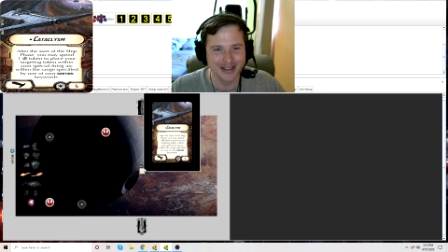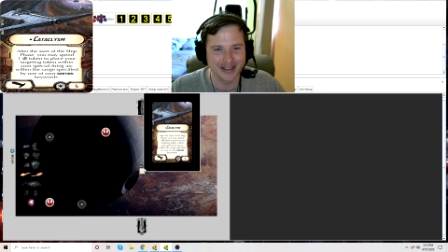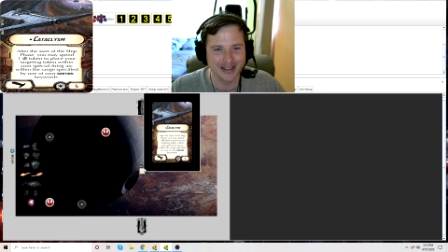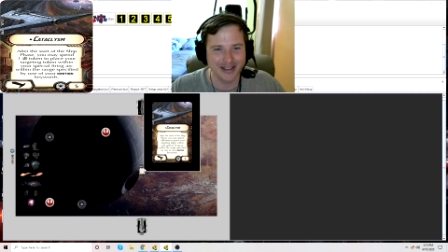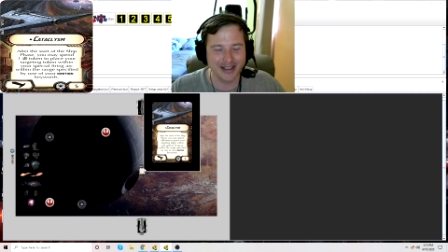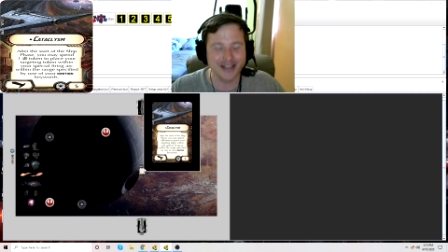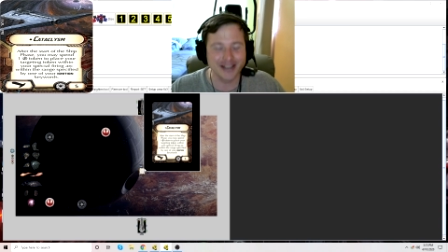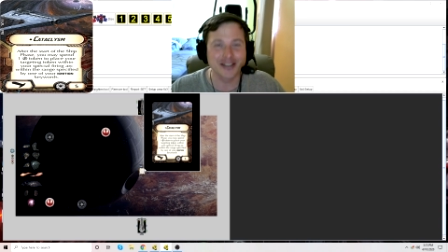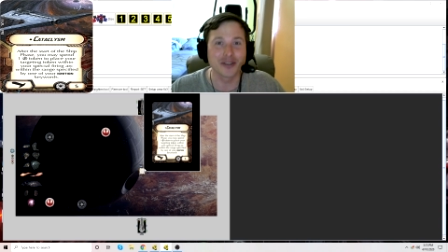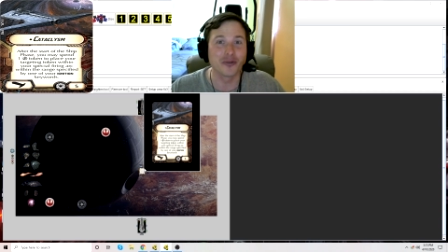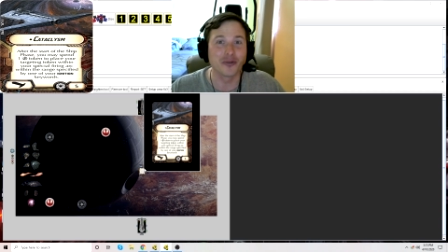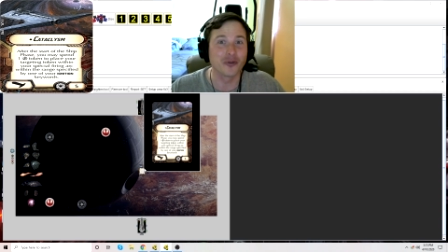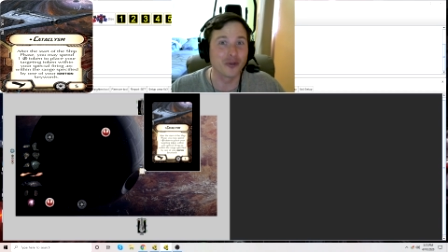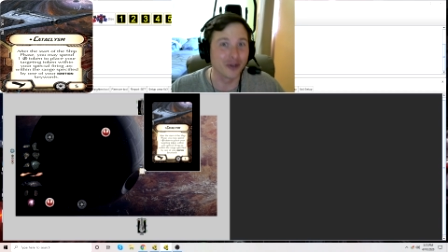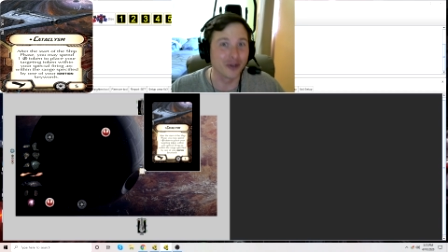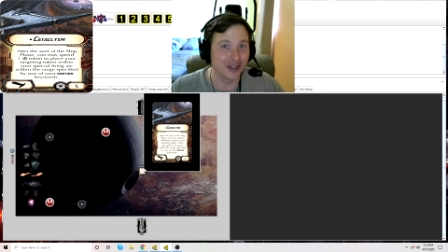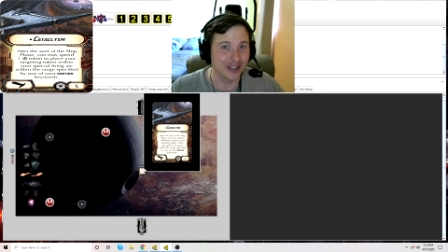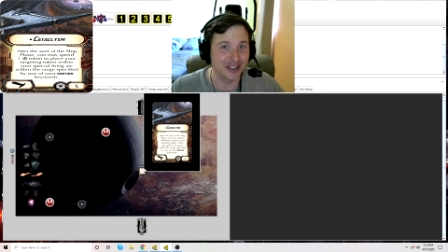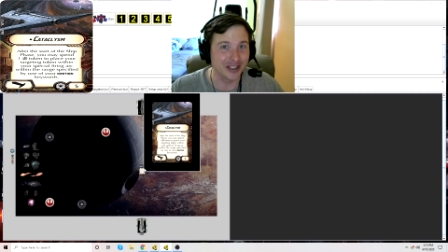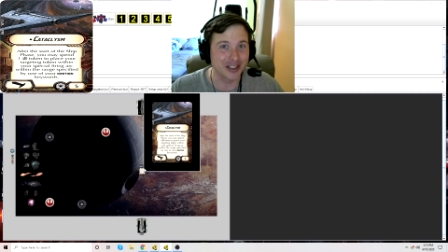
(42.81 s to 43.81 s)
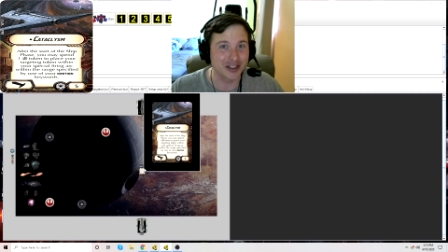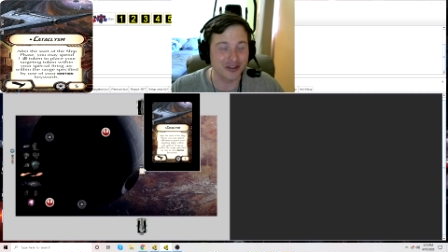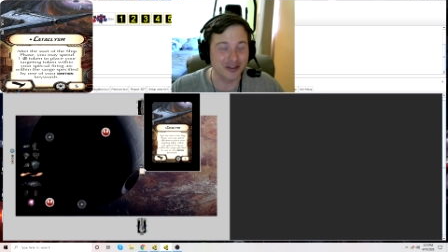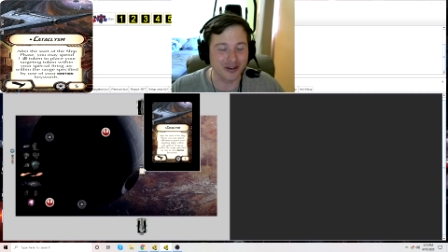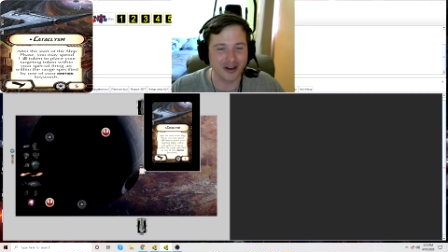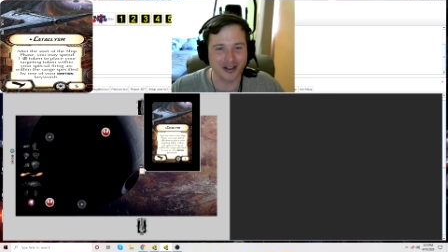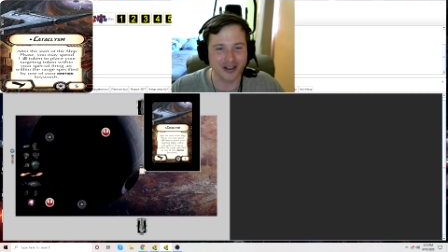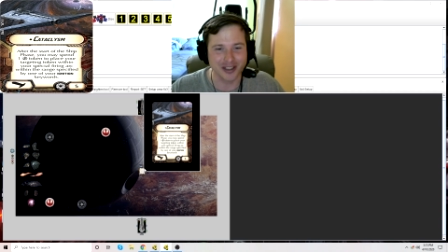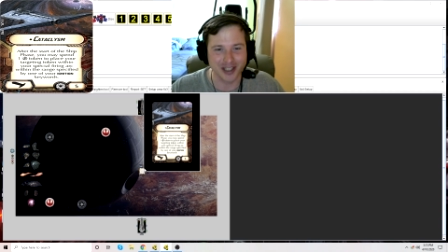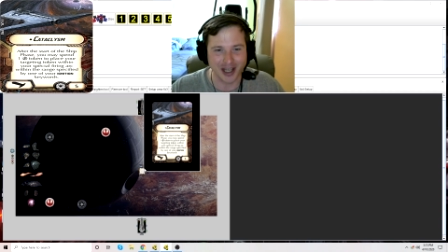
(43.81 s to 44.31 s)
it's a really
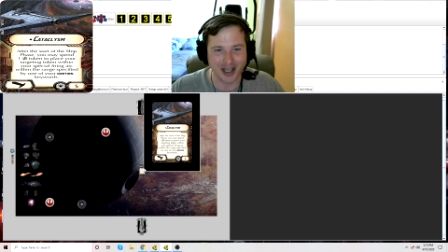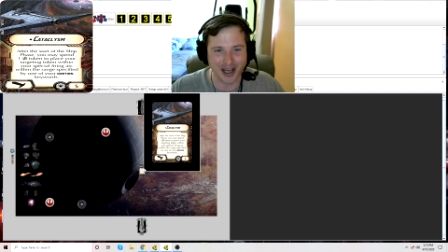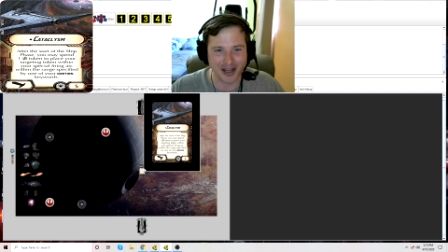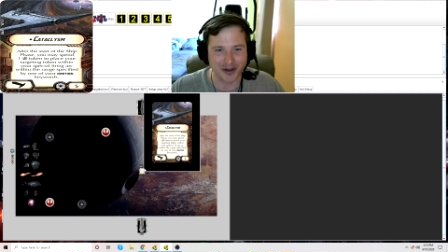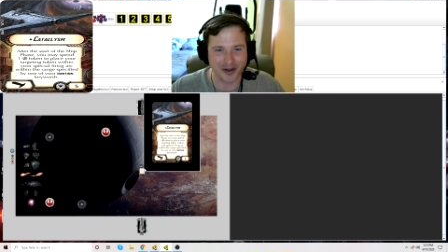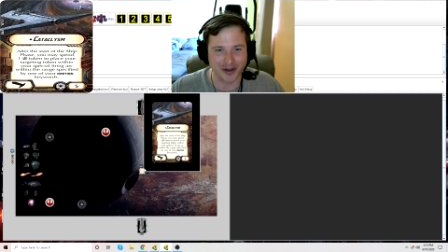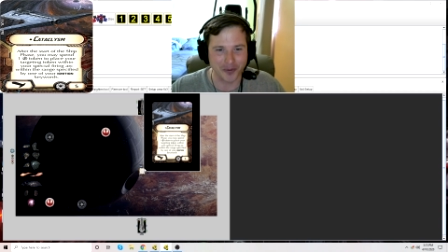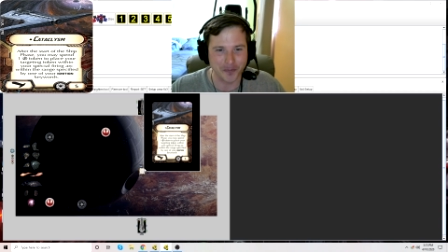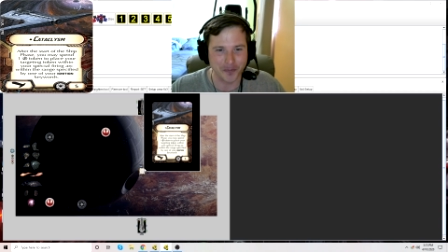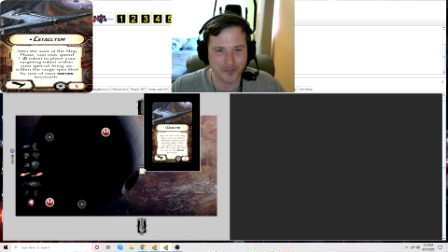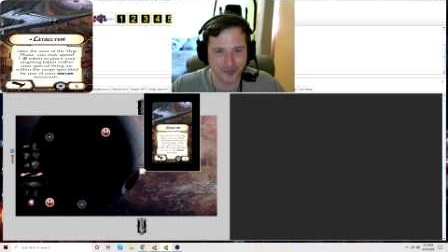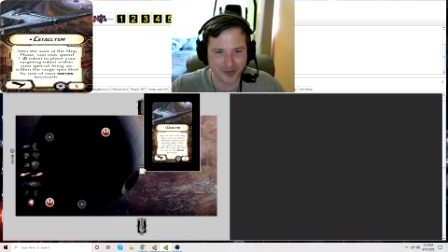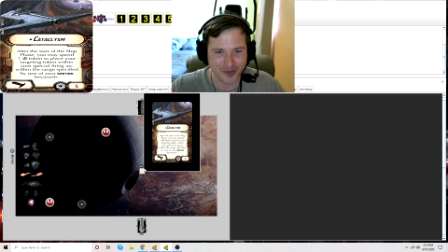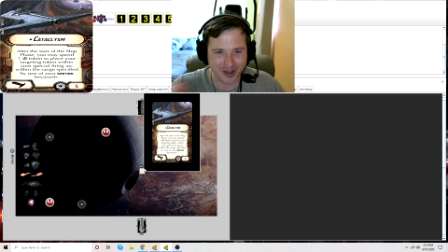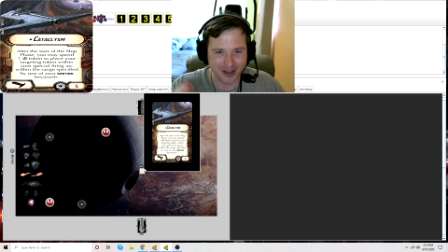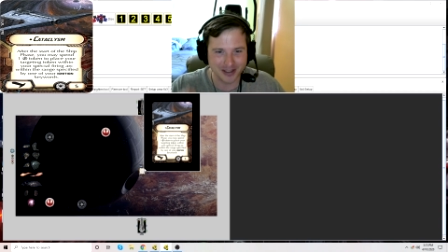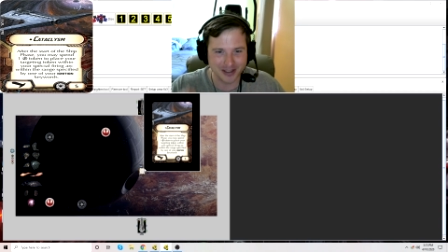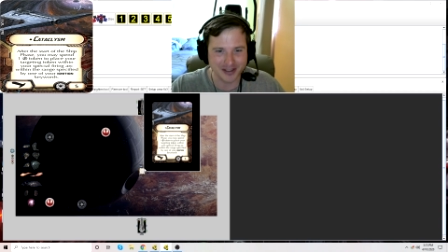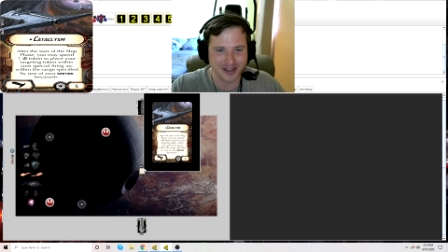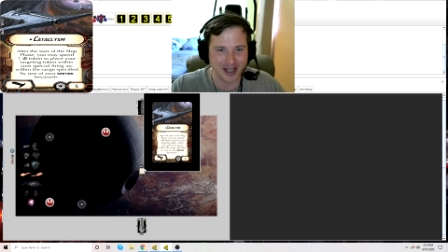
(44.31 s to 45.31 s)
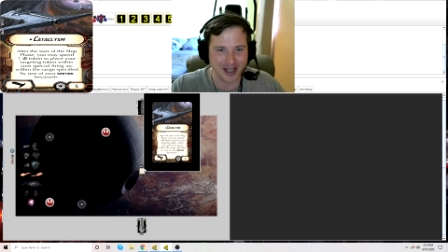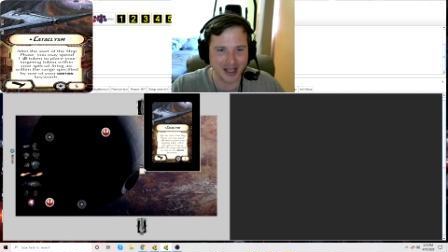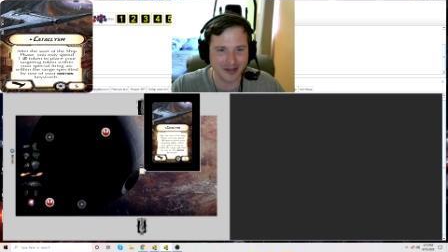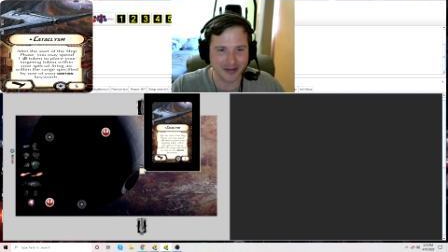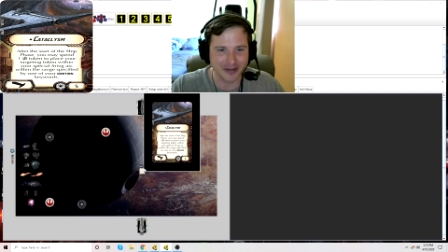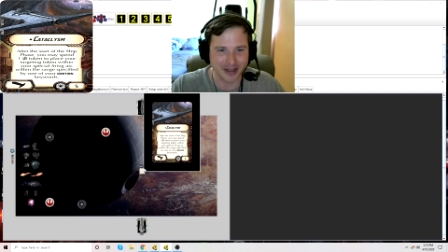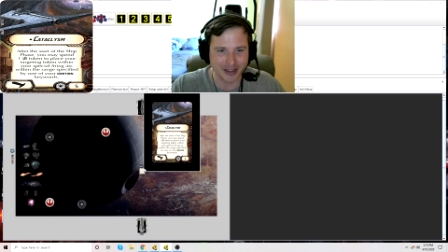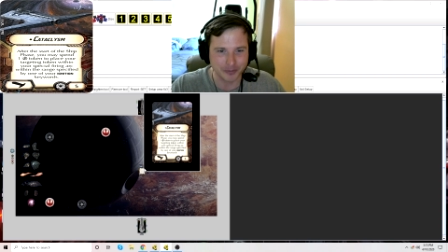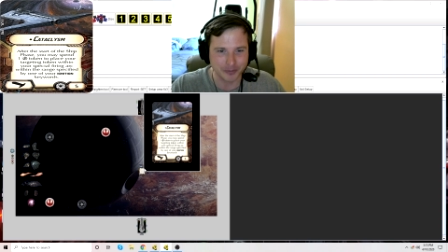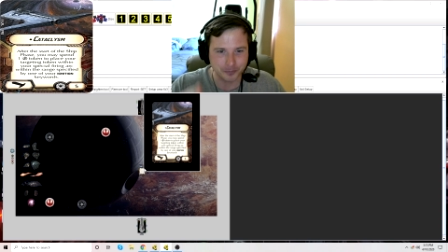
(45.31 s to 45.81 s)
strong title. Let's dive
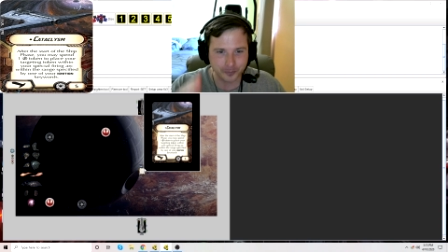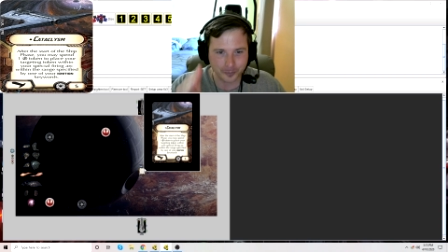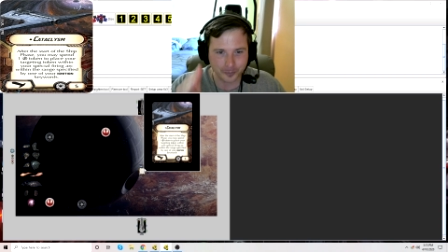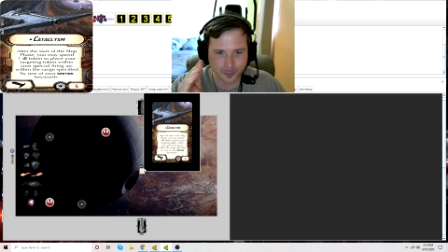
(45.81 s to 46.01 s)
in.